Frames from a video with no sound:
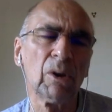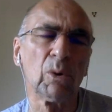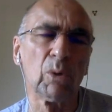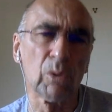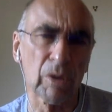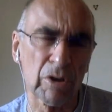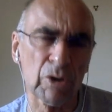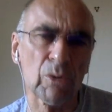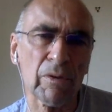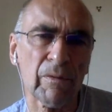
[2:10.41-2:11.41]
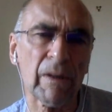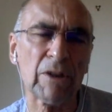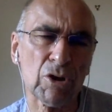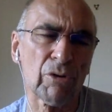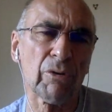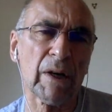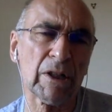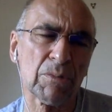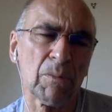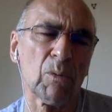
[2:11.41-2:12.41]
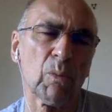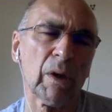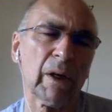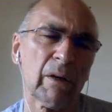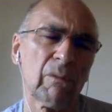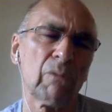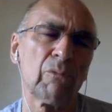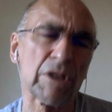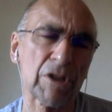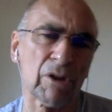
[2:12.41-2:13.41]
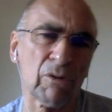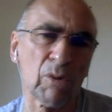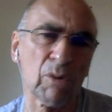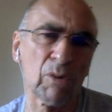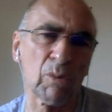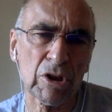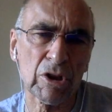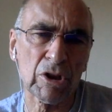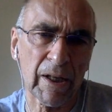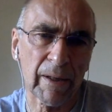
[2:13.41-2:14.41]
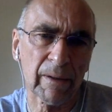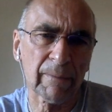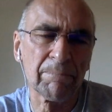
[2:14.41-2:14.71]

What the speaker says: or a joint venture arrangement where risk and reward is shared.